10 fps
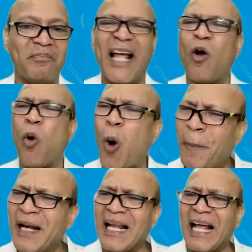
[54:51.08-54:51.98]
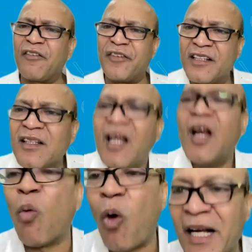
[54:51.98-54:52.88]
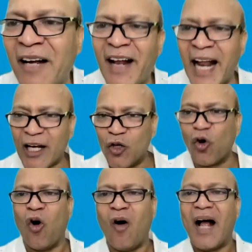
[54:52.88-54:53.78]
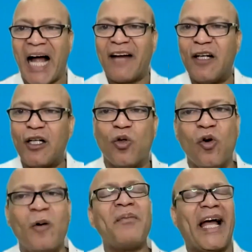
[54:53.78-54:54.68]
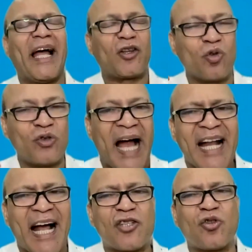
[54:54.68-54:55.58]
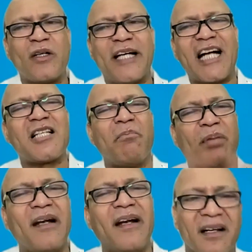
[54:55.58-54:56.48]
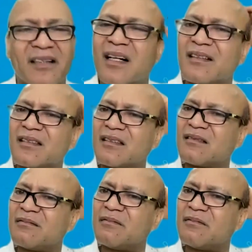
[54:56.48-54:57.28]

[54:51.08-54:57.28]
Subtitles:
Their hope in life is, whatever I know, I will do, and through that I should get some brilliant results.